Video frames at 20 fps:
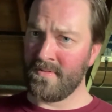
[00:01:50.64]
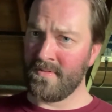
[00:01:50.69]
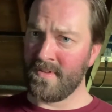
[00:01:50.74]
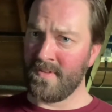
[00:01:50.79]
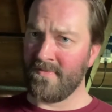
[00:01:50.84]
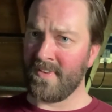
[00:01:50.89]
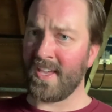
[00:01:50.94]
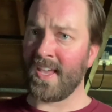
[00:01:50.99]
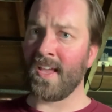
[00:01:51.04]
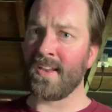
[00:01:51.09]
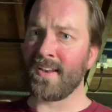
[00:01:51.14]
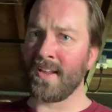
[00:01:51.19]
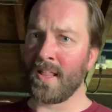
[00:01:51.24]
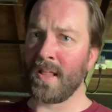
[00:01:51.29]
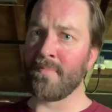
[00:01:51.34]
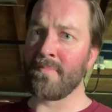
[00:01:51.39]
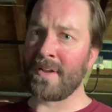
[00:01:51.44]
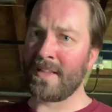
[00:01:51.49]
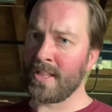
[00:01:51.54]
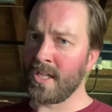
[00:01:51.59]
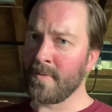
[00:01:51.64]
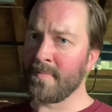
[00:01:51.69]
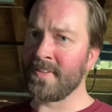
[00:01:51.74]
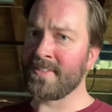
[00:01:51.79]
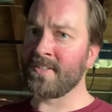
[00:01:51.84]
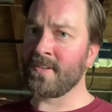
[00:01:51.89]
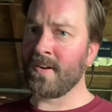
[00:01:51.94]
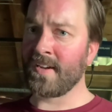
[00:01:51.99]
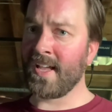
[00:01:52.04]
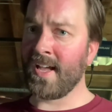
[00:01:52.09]
You can't tell I'm being a little bit
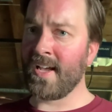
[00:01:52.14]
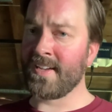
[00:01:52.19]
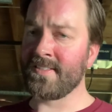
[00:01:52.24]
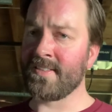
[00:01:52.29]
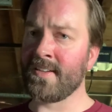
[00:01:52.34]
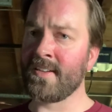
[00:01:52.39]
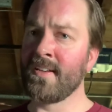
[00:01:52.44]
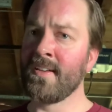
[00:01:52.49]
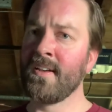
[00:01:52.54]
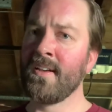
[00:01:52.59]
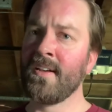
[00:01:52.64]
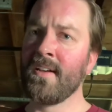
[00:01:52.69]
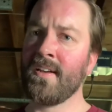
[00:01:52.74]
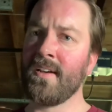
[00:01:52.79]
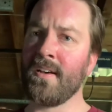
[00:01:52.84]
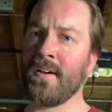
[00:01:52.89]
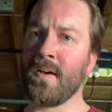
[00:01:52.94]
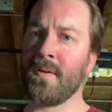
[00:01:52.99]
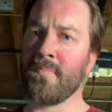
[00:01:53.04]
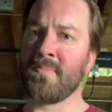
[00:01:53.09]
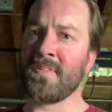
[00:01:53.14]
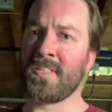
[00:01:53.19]
sarcastic, but